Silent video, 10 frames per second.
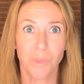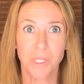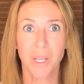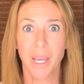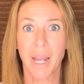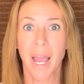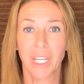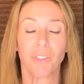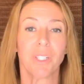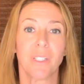was kind of
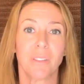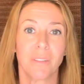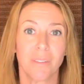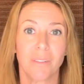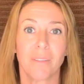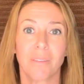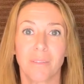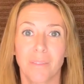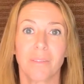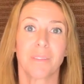accurate
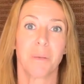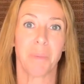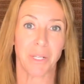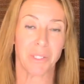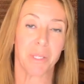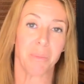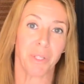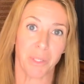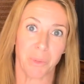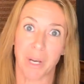compared to the
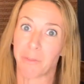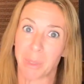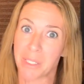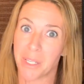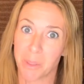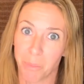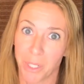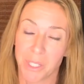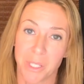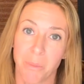blood, where everybody says
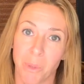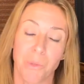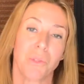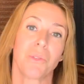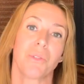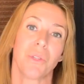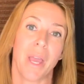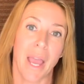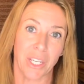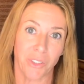blood is the most
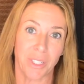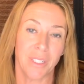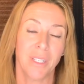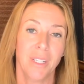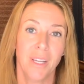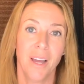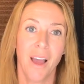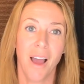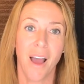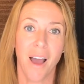accurate.
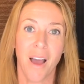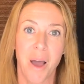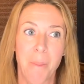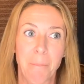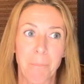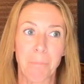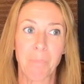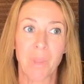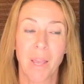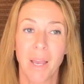Um,
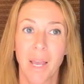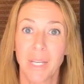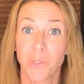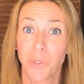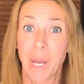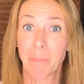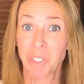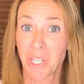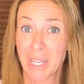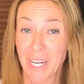I don't know how
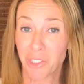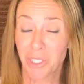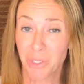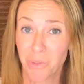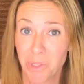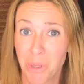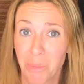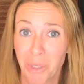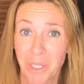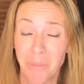much I'll actually use the
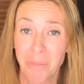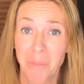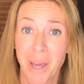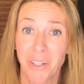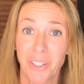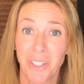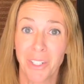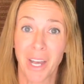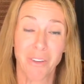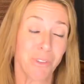blood
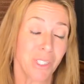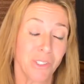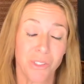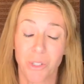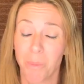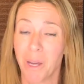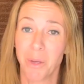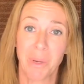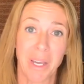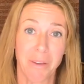monitor. I really just go by
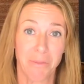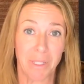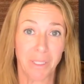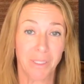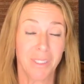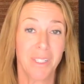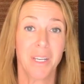the way I feel,